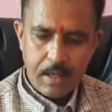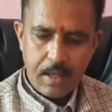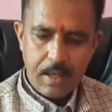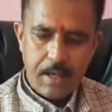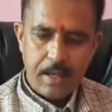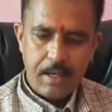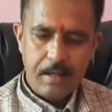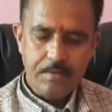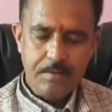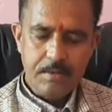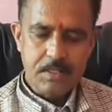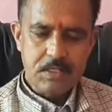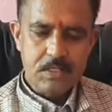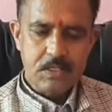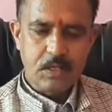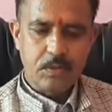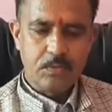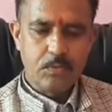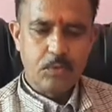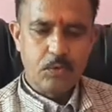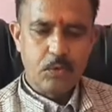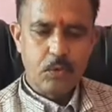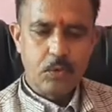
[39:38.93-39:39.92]
Elements
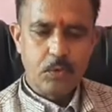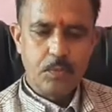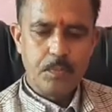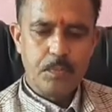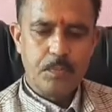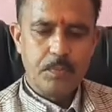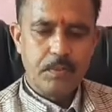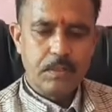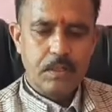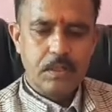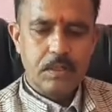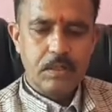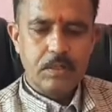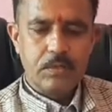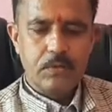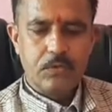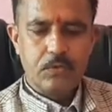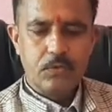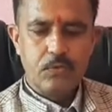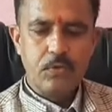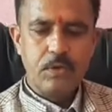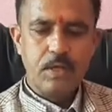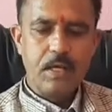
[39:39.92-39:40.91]
of group
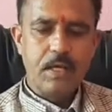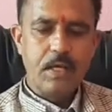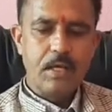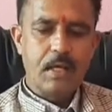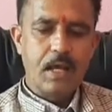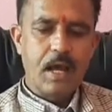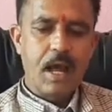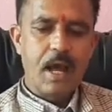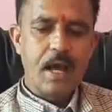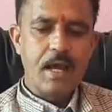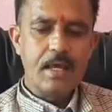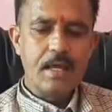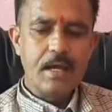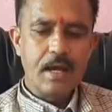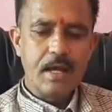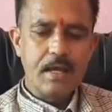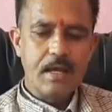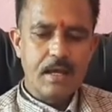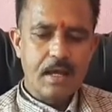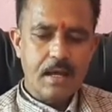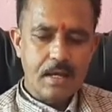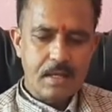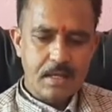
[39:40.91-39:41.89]
3A,
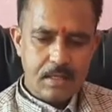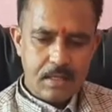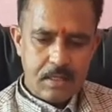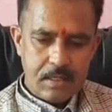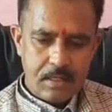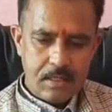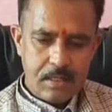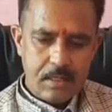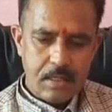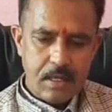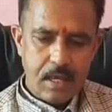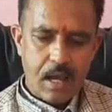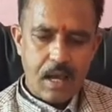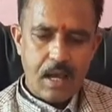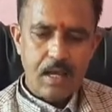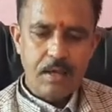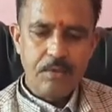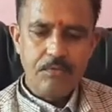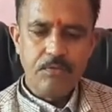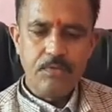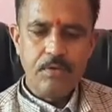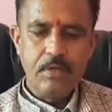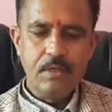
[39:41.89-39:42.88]
IIIA,
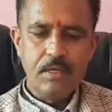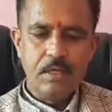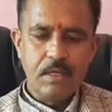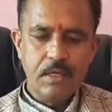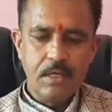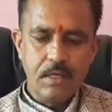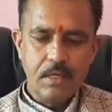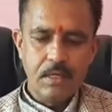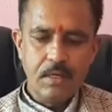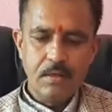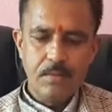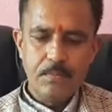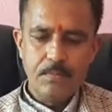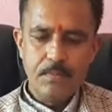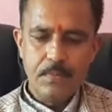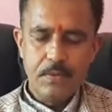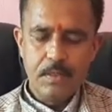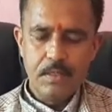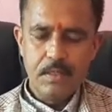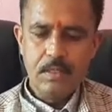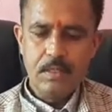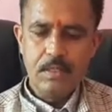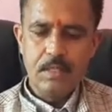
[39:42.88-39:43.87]
IVA,
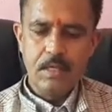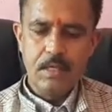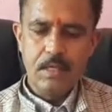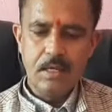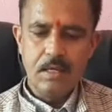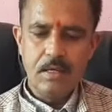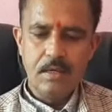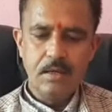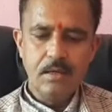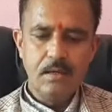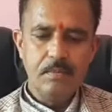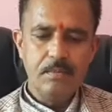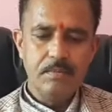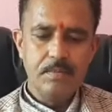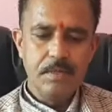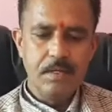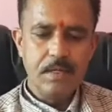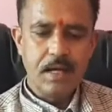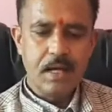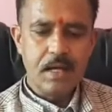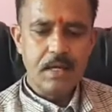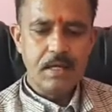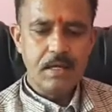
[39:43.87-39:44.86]
VA,
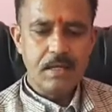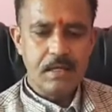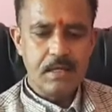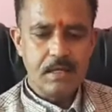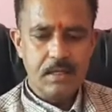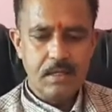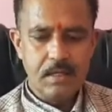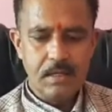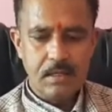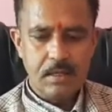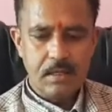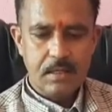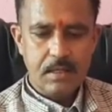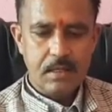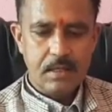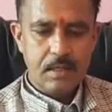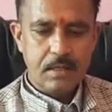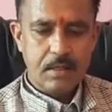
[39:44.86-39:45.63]
VIA,